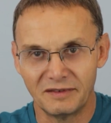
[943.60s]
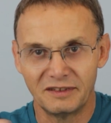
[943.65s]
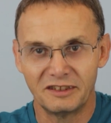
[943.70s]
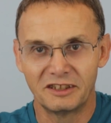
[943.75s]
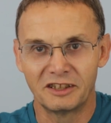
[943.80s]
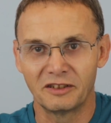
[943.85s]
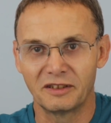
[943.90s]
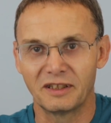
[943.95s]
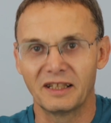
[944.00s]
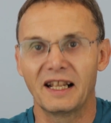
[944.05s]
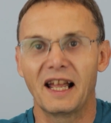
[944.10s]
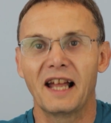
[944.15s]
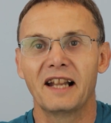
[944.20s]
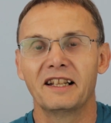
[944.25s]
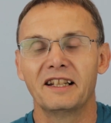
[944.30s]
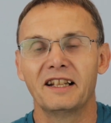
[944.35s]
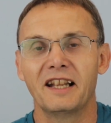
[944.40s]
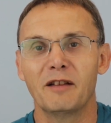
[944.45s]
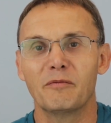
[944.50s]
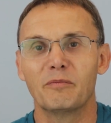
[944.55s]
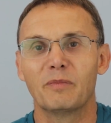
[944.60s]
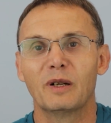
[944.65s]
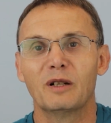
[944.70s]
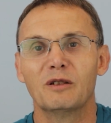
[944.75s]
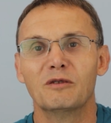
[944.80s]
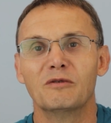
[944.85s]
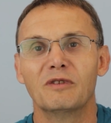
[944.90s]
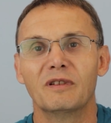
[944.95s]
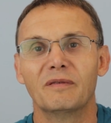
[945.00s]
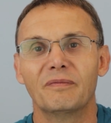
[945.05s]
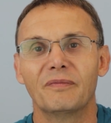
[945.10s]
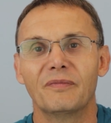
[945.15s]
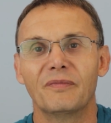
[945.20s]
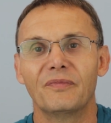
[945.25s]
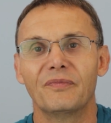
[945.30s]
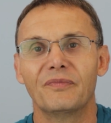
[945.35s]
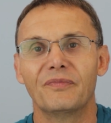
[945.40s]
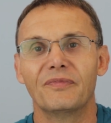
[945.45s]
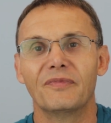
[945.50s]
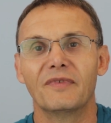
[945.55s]
took the landing net pole
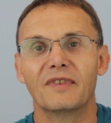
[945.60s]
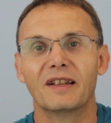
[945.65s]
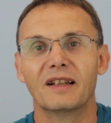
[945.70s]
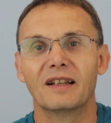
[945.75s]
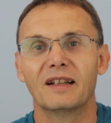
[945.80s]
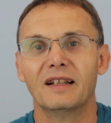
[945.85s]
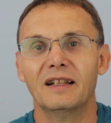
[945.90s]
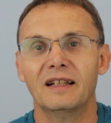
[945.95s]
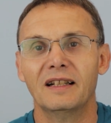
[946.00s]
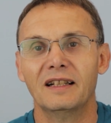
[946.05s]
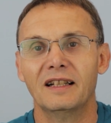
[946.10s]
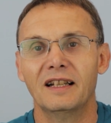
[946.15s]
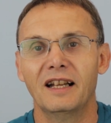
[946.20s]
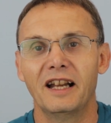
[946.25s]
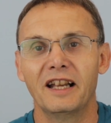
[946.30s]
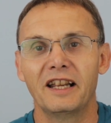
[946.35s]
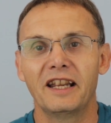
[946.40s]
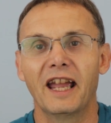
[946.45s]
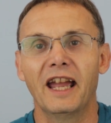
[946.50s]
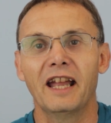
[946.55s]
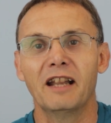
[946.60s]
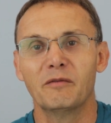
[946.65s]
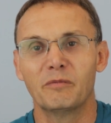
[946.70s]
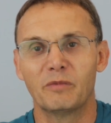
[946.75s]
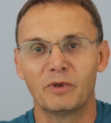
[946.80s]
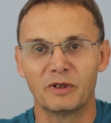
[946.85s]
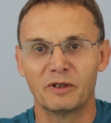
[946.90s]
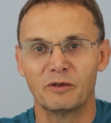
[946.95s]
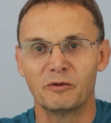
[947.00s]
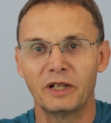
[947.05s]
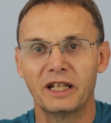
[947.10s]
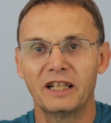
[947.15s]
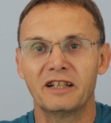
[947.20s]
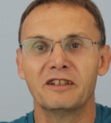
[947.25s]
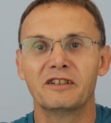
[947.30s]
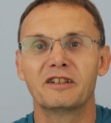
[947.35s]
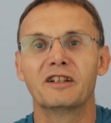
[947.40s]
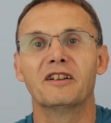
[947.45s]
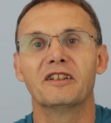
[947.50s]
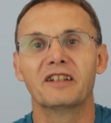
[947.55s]
again, put the weed
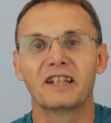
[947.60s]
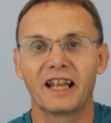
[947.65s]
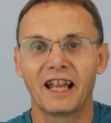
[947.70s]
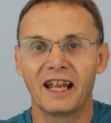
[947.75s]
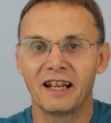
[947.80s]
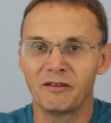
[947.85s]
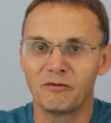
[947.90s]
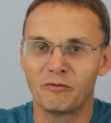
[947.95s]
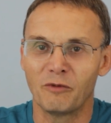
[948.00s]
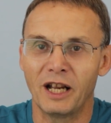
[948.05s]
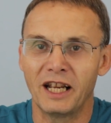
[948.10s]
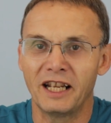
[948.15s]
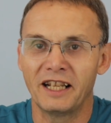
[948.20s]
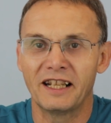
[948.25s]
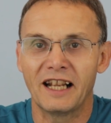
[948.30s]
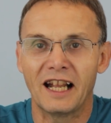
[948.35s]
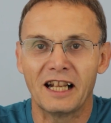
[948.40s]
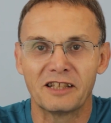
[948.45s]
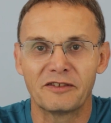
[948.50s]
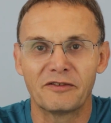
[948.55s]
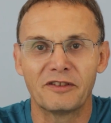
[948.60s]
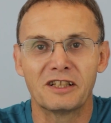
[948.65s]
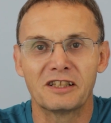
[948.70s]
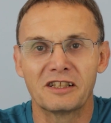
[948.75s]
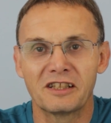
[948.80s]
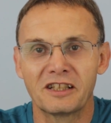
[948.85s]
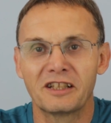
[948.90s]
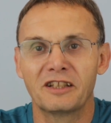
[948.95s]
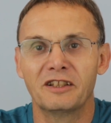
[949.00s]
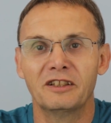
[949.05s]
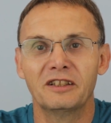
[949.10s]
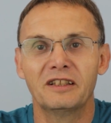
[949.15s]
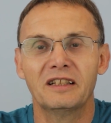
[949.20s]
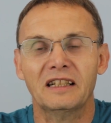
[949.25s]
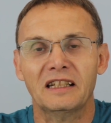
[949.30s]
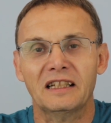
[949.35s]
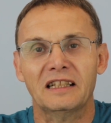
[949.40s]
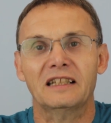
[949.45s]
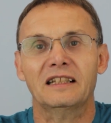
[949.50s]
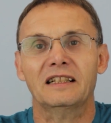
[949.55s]
hook on again, waded out as far as I could,
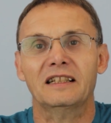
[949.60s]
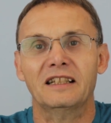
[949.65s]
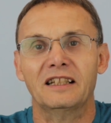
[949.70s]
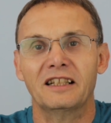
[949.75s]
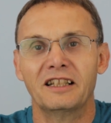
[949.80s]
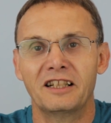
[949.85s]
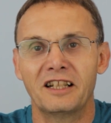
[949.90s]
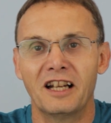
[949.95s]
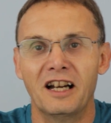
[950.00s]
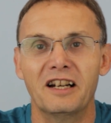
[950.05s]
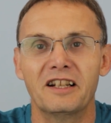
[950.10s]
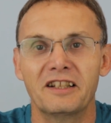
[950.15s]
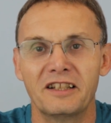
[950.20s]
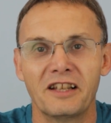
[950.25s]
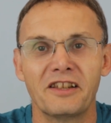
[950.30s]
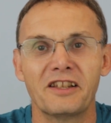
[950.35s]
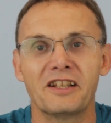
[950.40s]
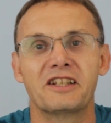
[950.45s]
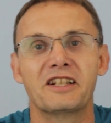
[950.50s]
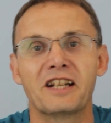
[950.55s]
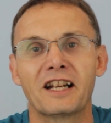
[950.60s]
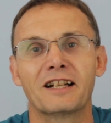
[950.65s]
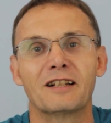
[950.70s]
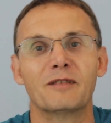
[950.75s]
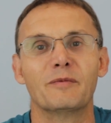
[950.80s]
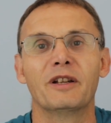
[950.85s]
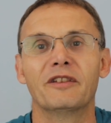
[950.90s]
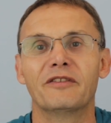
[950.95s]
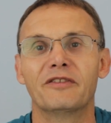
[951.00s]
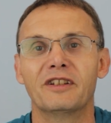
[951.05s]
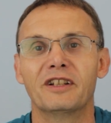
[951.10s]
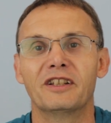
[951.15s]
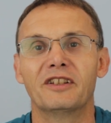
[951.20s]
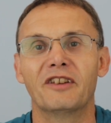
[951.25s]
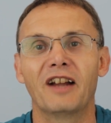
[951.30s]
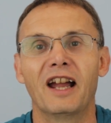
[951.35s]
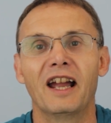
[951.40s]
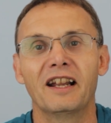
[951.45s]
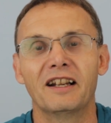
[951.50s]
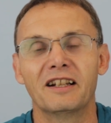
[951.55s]
cut another channel a bit
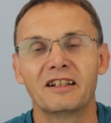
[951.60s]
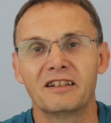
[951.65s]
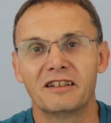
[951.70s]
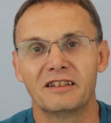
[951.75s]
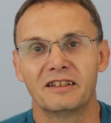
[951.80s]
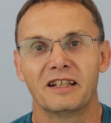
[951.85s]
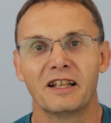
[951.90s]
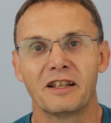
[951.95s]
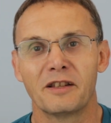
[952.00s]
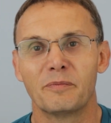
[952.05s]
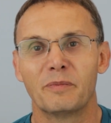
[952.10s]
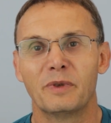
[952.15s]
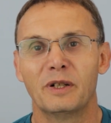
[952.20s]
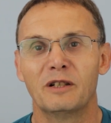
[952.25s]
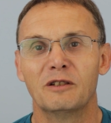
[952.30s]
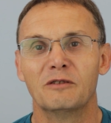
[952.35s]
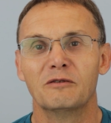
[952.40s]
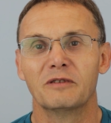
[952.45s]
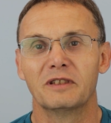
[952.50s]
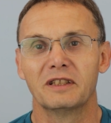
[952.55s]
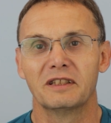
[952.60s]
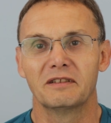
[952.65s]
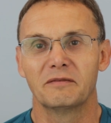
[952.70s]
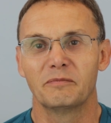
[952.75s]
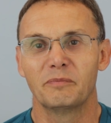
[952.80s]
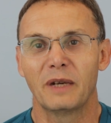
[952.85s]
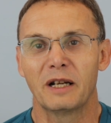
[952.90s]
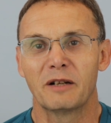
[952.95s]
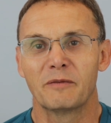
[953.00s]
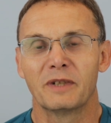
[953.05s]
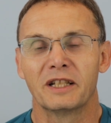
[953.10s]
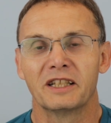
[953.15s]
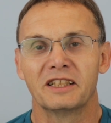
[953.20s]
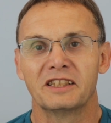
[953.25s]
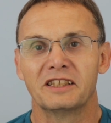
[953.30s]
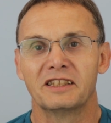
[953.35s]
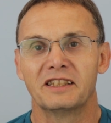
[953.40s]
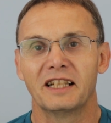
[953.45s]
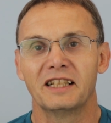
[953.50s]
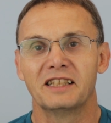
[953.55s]
further out, and I got another pole. Bear in mind,
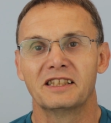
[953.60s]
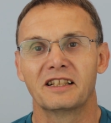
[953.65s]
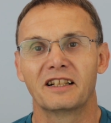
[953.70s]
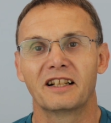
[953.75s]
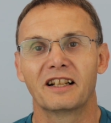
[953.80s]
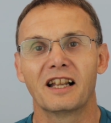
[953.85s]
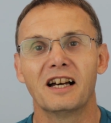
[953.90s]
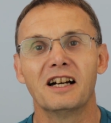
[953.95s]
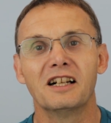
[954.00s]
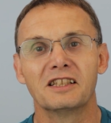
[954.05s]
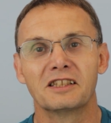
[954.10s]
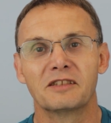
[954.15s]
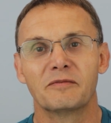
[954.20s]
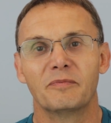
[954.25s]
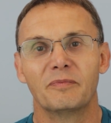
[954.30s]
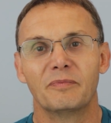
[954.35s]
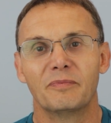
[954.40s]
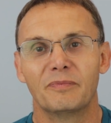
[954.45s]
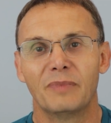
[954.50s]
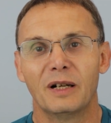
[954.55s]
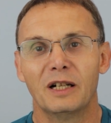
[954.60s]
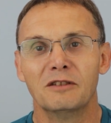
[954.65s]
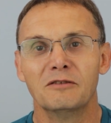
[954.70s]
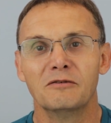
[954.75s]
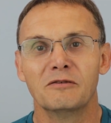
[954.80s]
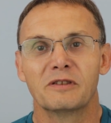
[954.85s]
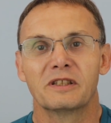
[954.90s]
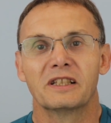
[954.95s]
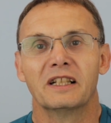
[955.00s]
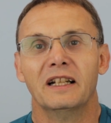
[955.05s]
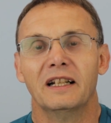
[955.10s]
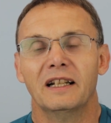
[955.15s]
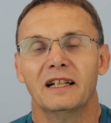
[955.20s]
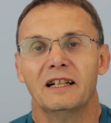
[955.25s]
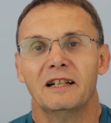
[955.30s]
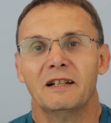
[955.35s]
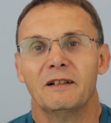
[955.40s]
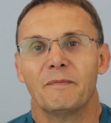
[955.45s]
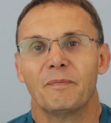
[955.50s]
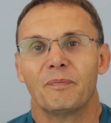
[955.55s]
this is days of glass poles.
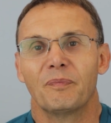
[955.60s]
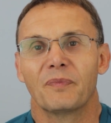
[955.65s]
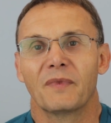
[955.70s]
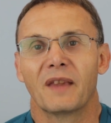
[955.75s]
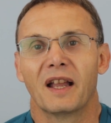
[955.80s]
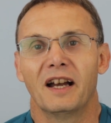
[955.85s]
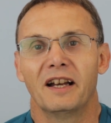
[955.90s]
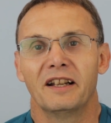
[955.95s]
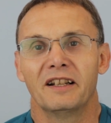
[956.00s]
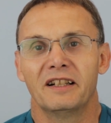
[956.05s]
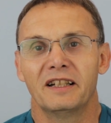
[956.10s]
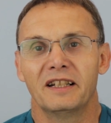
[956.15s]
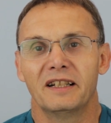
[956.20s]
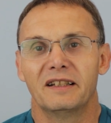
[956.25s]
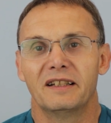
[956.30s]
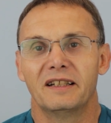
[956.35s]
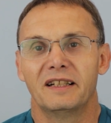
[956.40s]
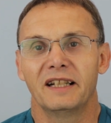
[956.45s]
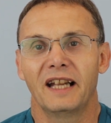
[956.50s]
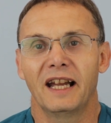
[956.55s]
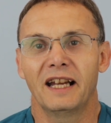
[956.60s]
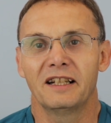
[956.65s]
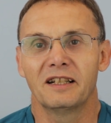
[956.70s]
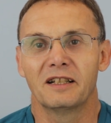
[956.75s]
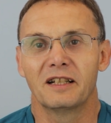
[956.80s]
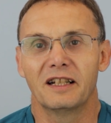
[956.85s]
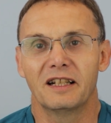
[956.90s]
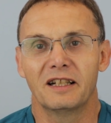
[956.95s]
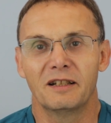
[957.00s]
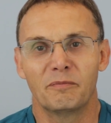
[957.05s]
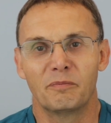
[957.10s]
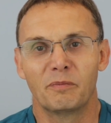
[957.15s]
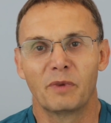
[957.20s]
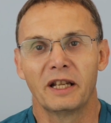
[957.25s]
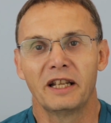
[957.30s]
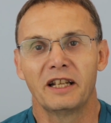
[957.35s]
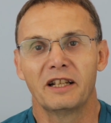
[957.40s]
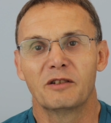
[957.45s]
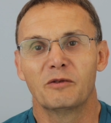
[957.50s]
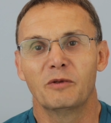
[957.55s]
And I had a
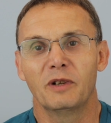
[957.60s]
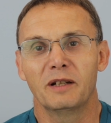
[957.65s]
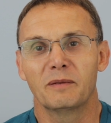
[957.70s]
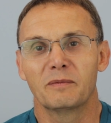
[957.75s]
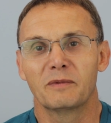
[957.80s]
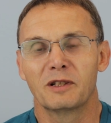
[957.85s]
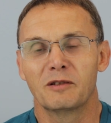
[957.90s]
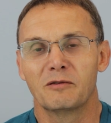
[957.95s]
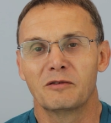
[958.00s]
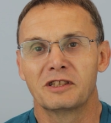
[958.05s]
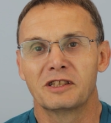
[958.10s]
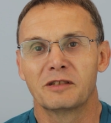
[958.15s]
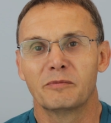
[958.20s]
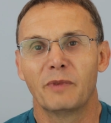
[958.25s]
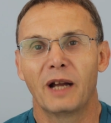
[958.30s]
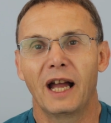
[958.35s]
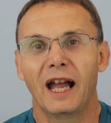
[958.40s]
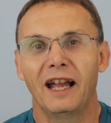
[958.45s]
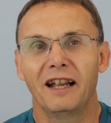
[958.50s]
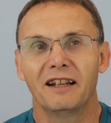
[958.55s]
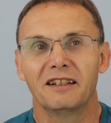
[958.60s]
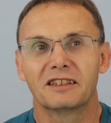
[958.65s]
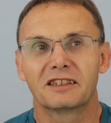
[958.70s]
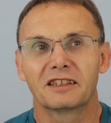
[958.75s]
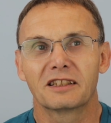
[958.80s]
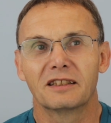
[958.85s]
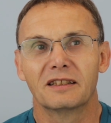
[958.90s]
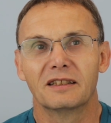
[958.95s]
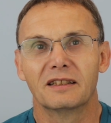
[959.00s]
bleak whip that was about